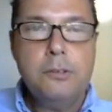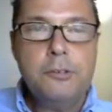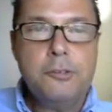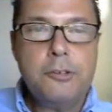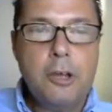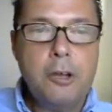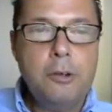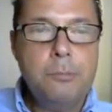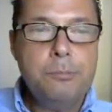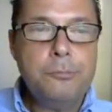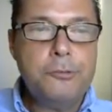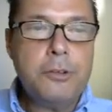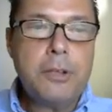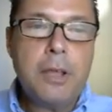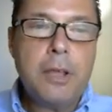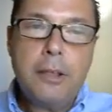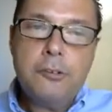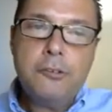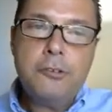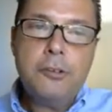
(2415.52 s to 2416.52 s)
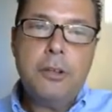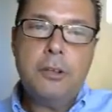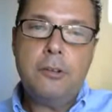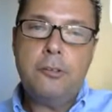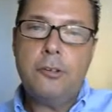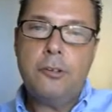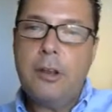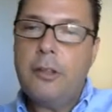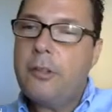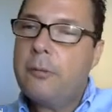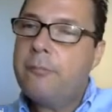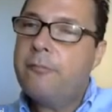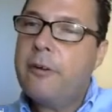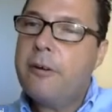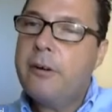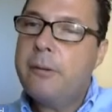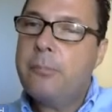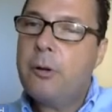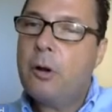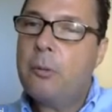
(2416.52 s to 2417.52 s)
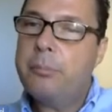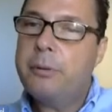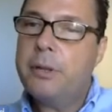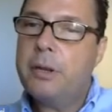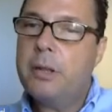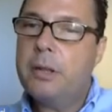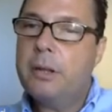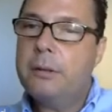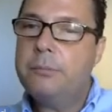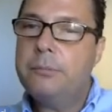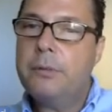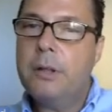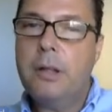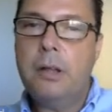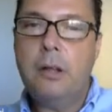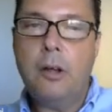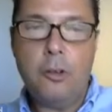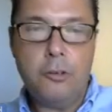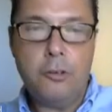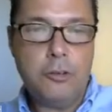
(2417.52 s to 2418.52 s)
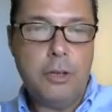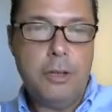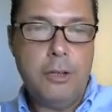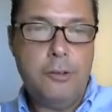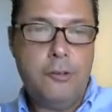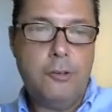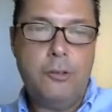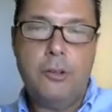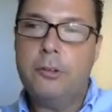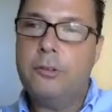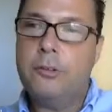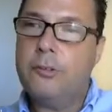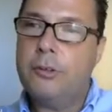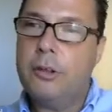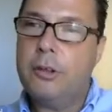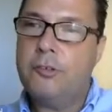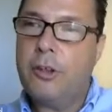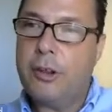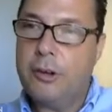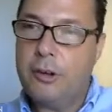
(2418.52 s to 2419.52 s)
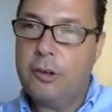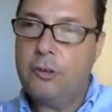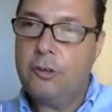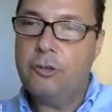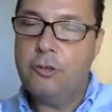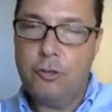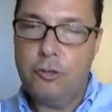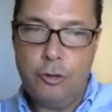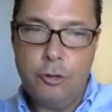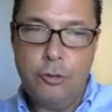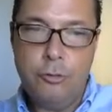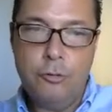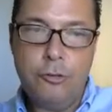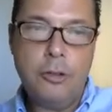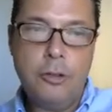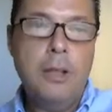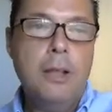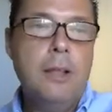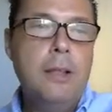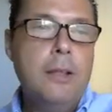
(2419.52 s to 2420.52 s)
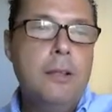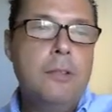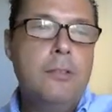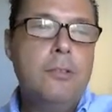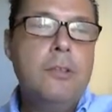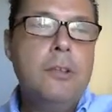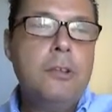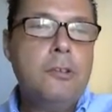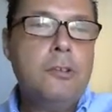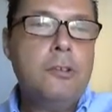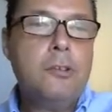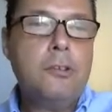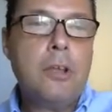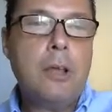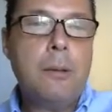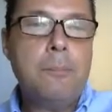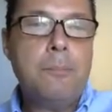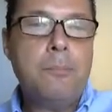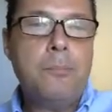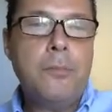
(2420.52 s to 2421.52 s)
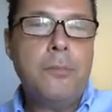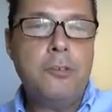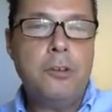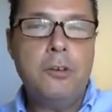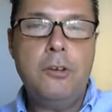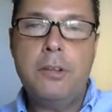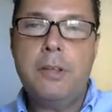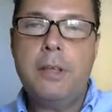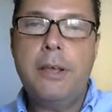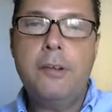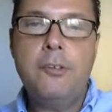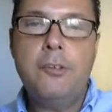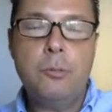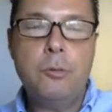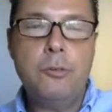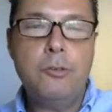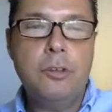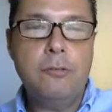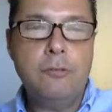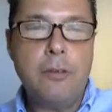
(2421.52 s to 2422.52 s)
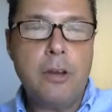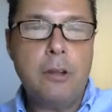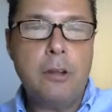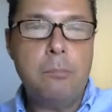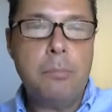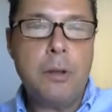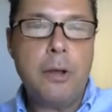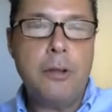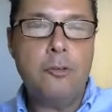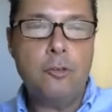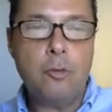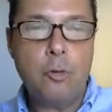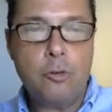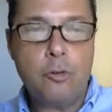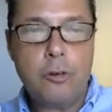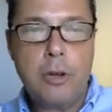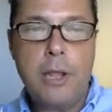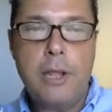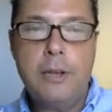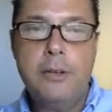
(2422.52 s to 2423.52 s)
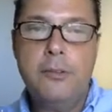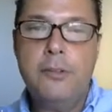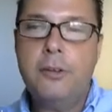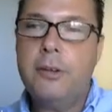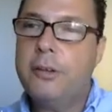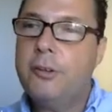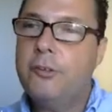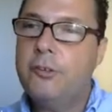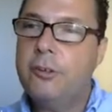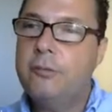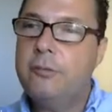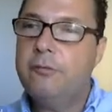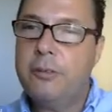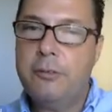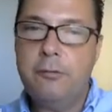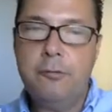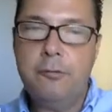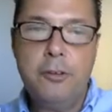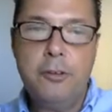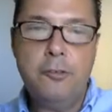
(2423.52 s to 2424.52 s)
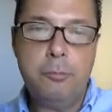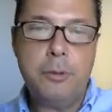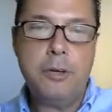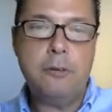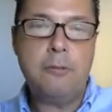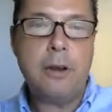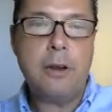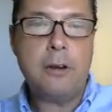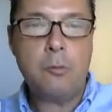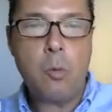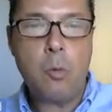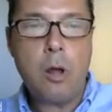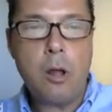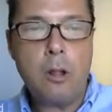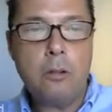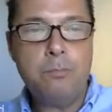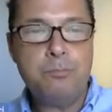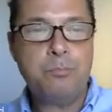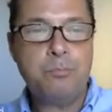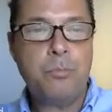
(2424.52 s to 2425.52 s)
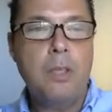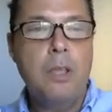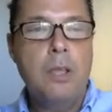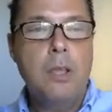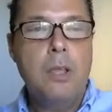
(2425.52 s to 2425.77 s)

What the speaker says: So stochastics, another very popular oscillator that technicians use. This indicator was developed by George Lane in the 1950s, been around a while.